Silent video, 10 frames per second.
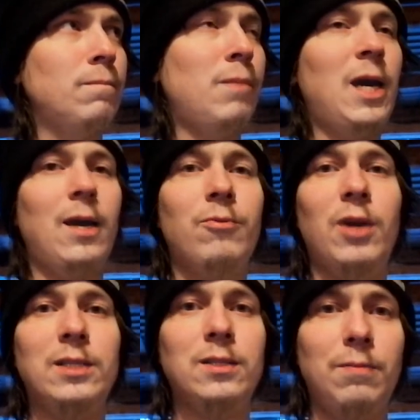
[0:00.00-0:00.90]
May he
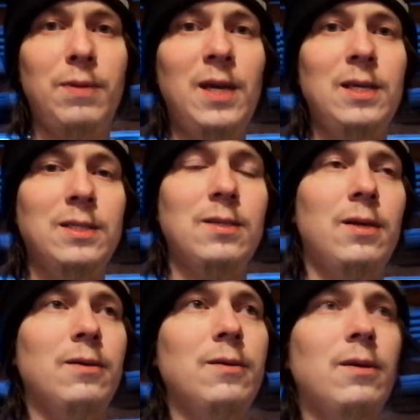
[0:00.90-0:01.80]
rest in peace.
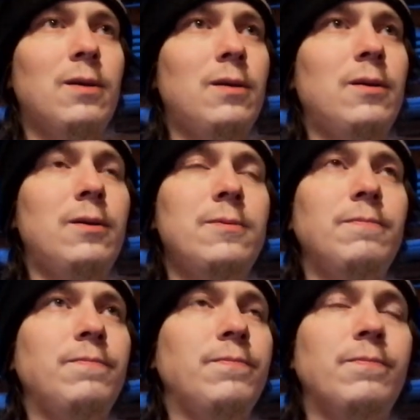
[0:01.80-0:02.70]

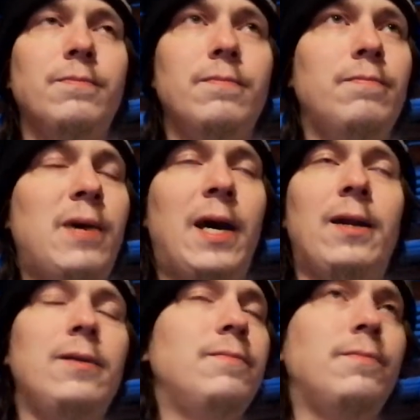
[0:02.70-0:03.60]

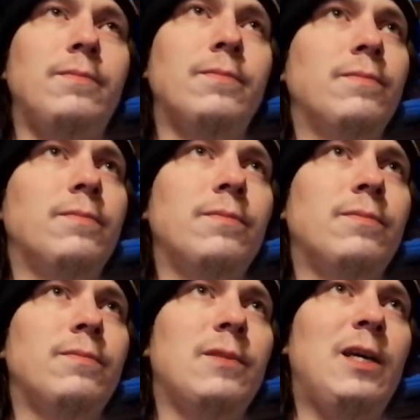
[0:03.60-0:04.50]
Man,
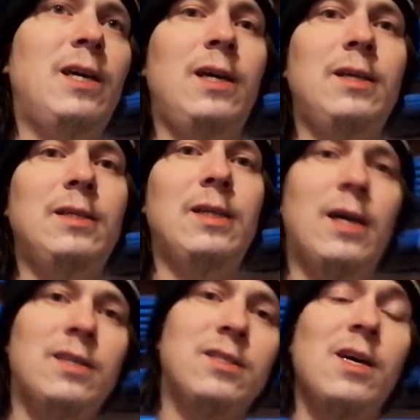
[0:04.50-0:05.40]
he
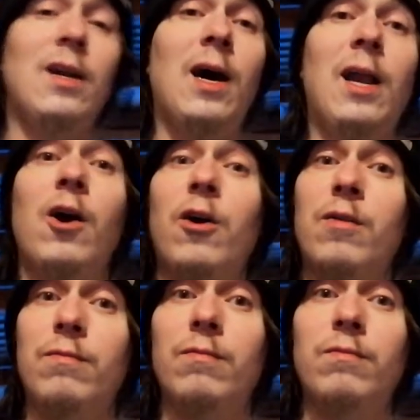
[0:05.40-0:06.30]
has done a
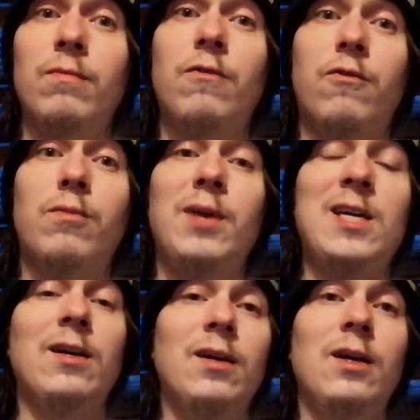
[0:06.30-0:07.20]
lot for
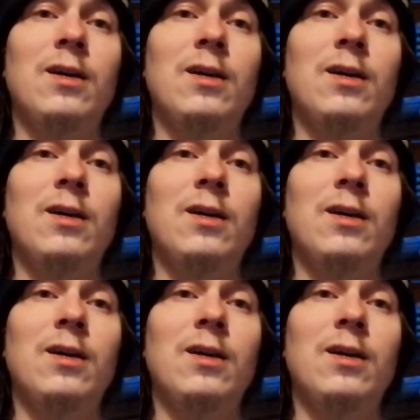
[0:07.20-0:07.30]
me.